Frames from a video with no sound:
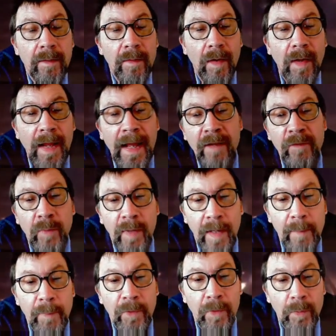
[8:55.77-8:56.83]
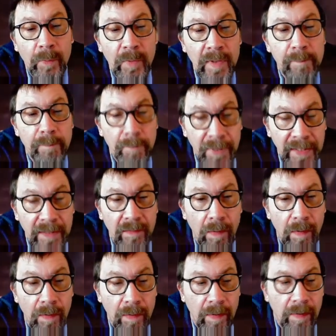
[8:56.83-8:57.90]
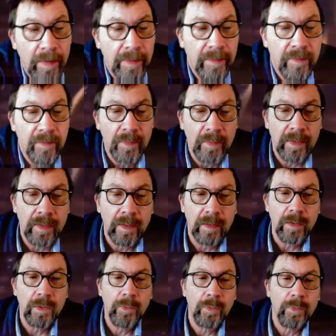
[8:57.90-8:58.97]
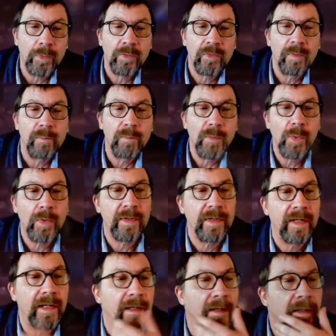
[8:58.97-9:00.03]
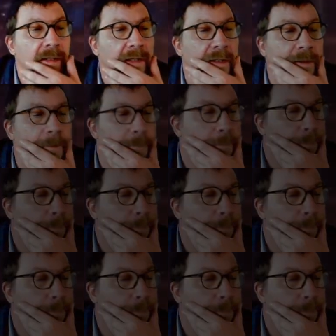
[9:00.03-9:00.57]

the last one I put a really big log on. So I'll go through some more data here.